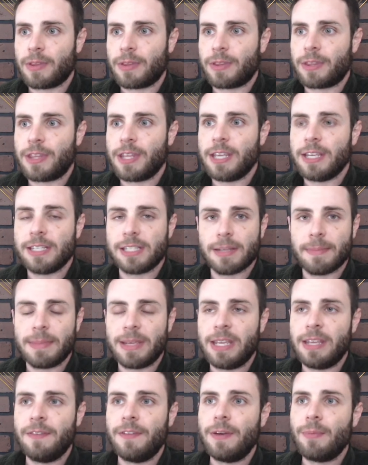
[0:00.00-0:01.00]
theism.
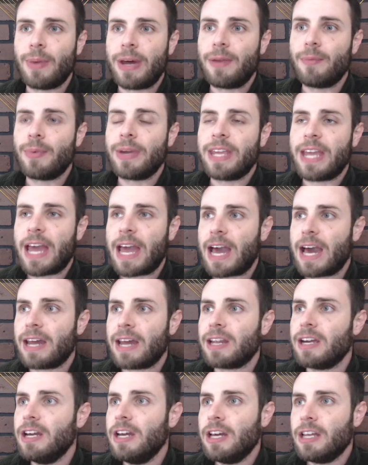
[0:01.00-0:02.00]
Even when we had
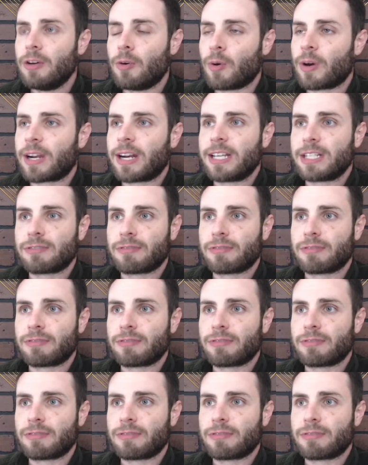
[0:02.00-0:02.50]
organized